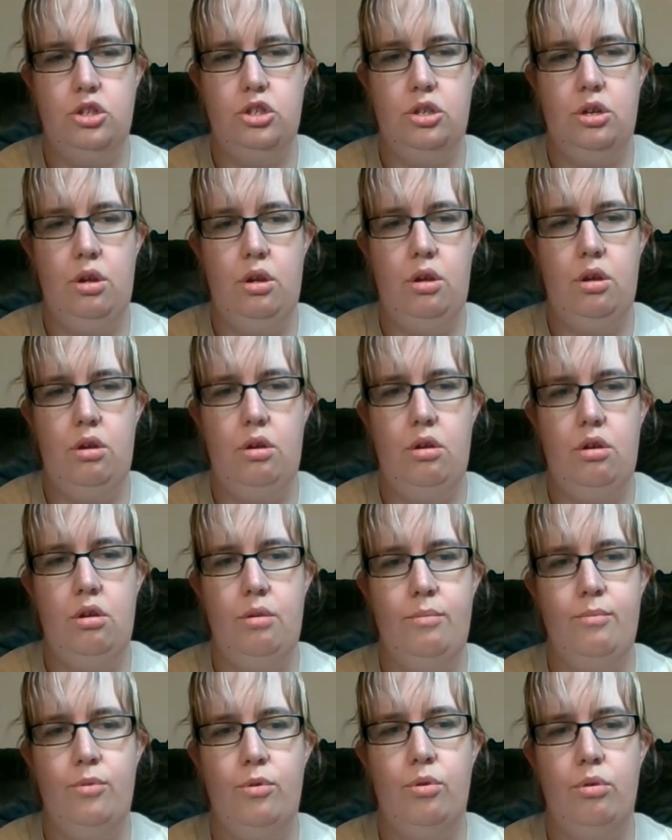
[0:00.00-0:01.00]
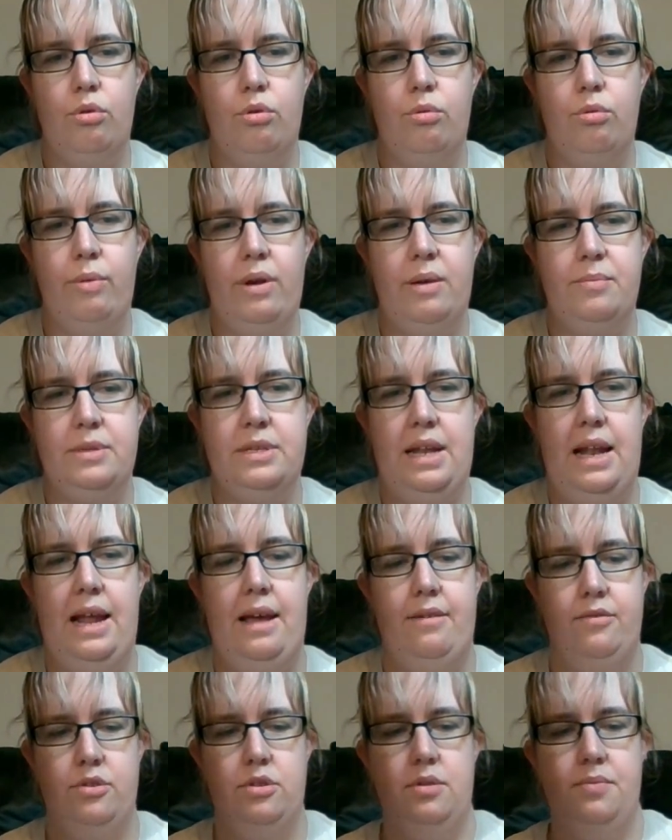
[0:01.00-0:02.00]
2 more whips
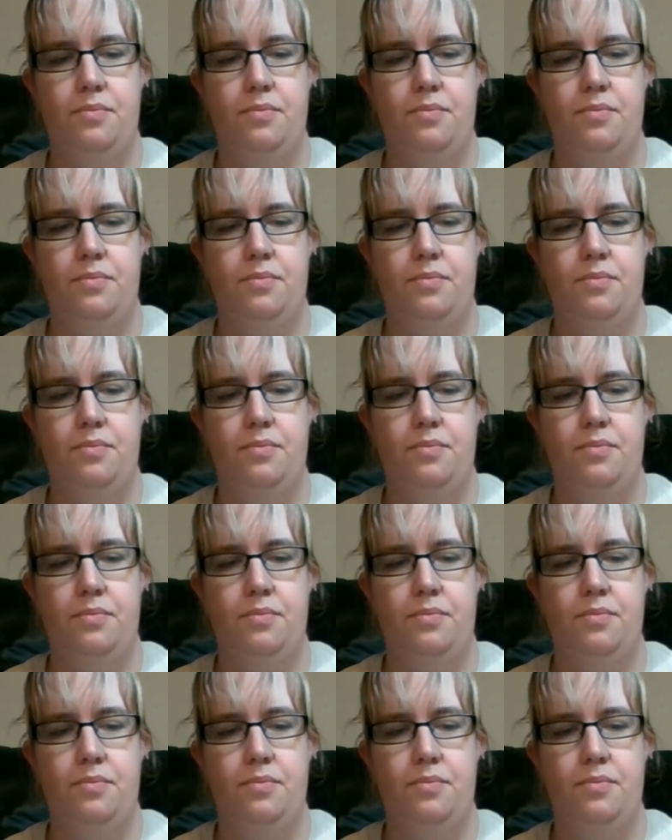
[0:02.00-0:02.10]
left.